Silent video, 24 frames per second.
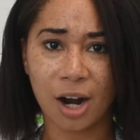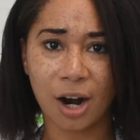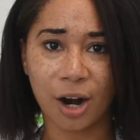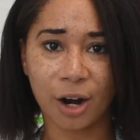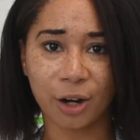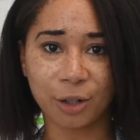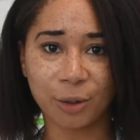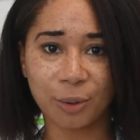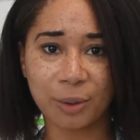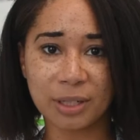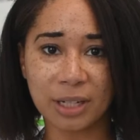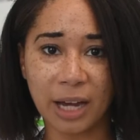
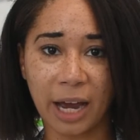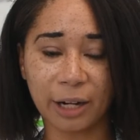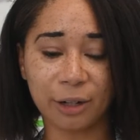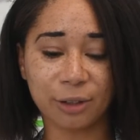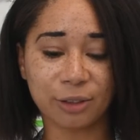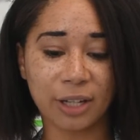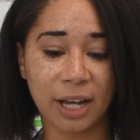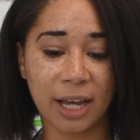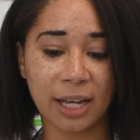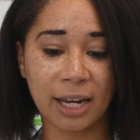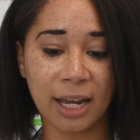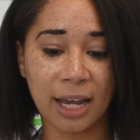Are you
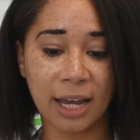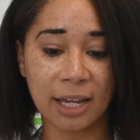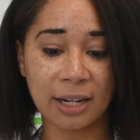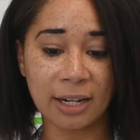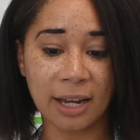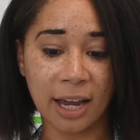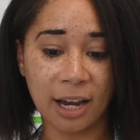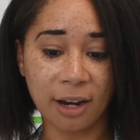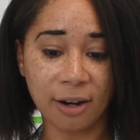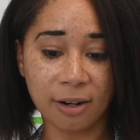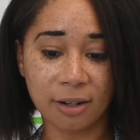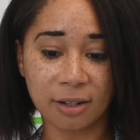entitled to any
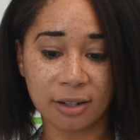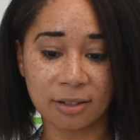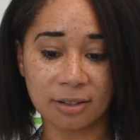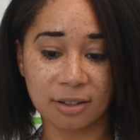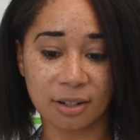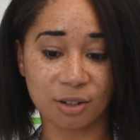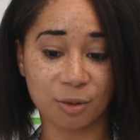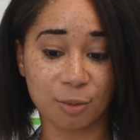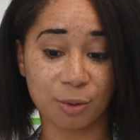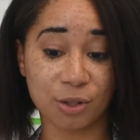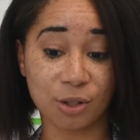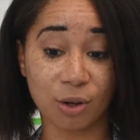inheritance
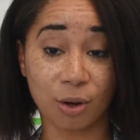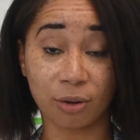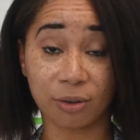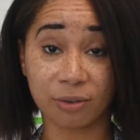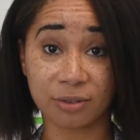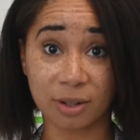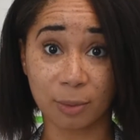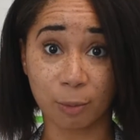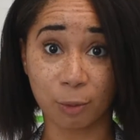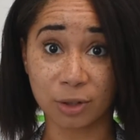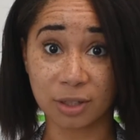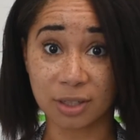as a result
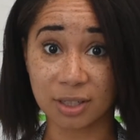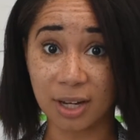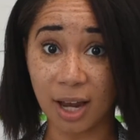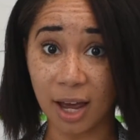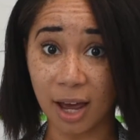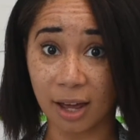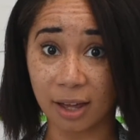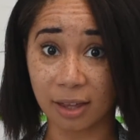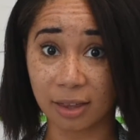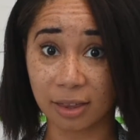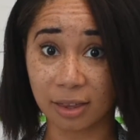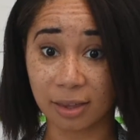of someone's
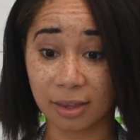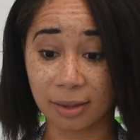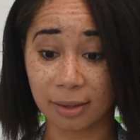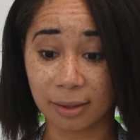death?